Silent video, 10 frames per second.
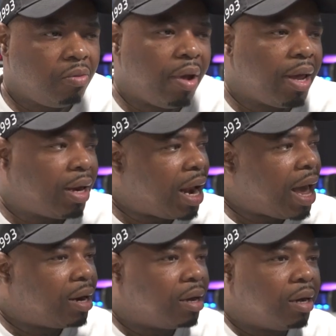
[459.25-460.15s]
We had a
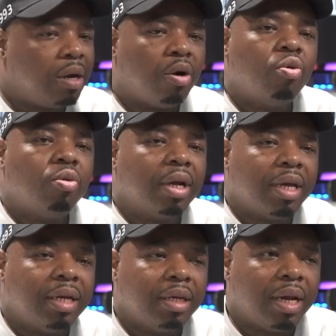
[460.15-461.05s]
lot of other older
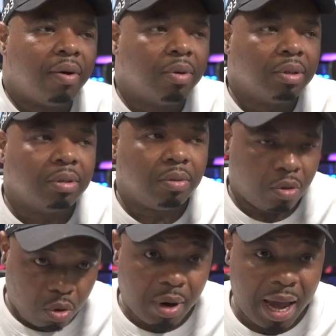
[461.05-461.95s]
heads that was, you
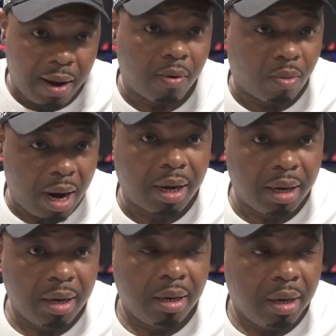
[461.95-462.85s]
know, name were
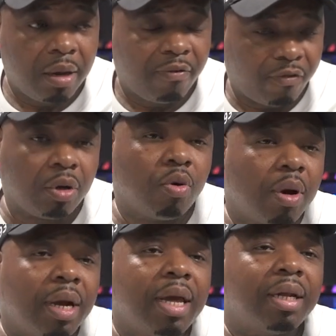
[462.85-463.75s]
ringing for
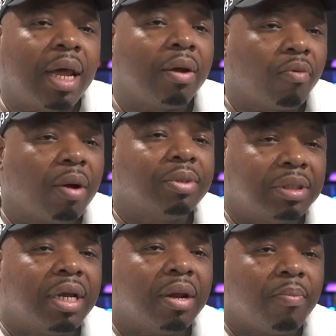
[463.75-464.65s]
doing that thing,
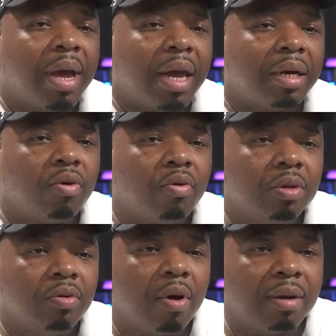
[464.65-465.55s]
representing the Magnolia,
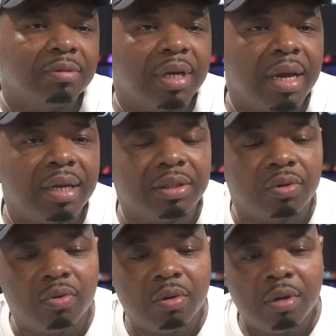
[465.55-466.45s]
you know what I'm saying?
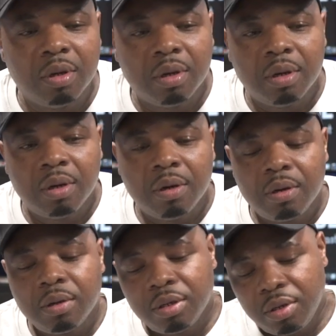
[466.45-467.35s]
So,
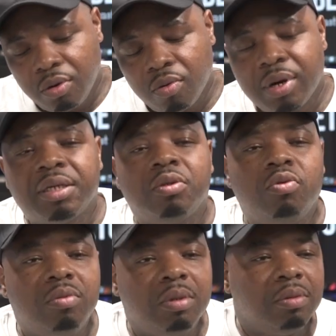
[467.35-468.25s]
you know, that's who,
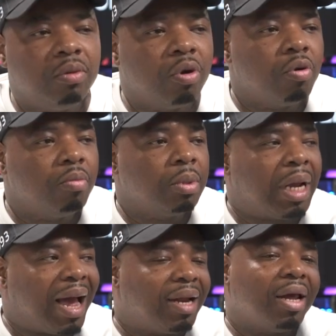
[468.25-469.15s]
you know,
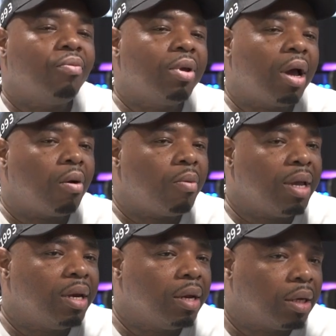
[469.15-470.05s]
guy that we
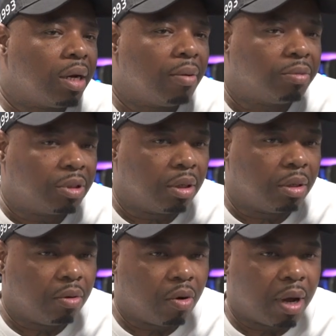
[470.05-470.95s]
always looked it up to, you
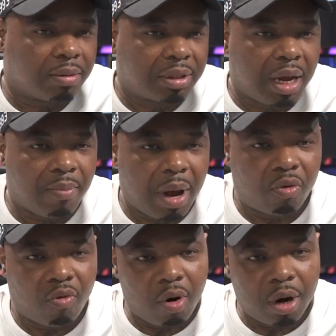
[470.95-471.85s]
know what I'm saying, by
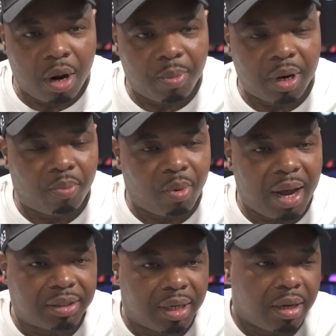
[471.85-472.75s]
growing up in the
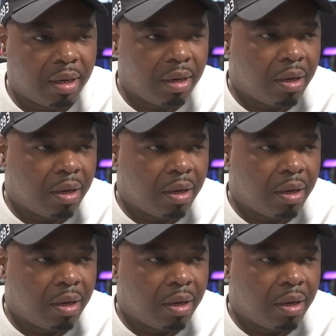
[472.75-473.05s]
project.